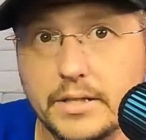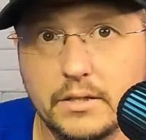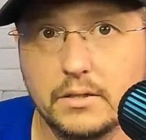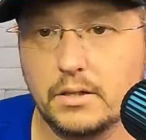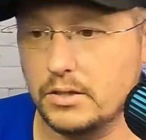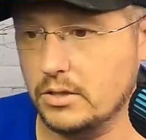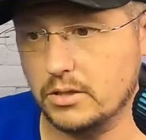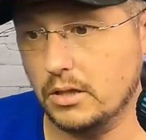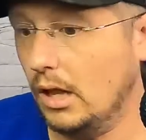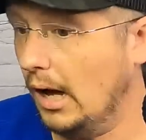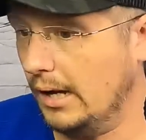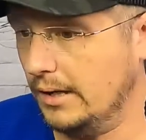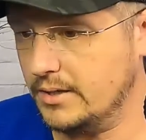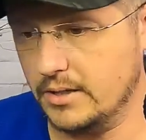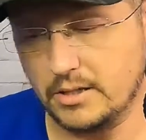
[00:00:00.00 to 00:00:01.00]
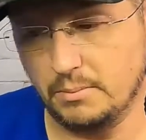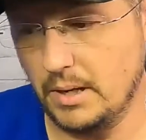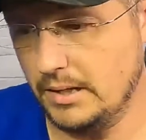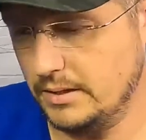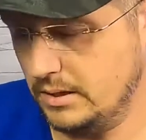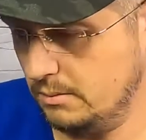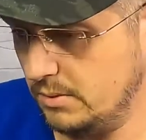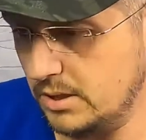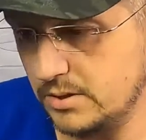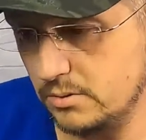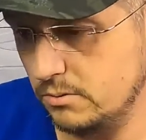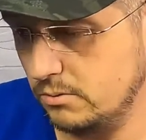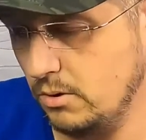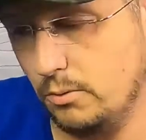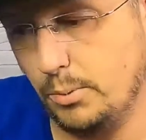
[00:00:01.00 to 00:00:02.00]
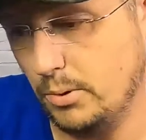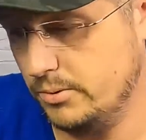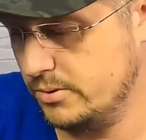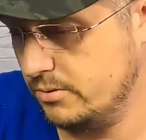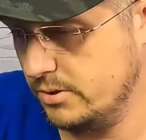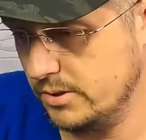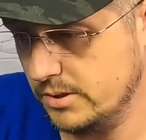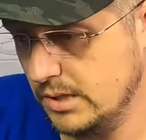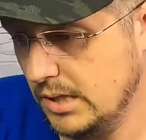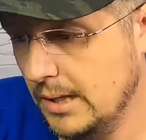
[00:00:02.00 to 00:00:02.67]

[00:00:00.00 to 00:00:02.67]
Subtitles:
It just glides. It's amazing. These new GoPros are just...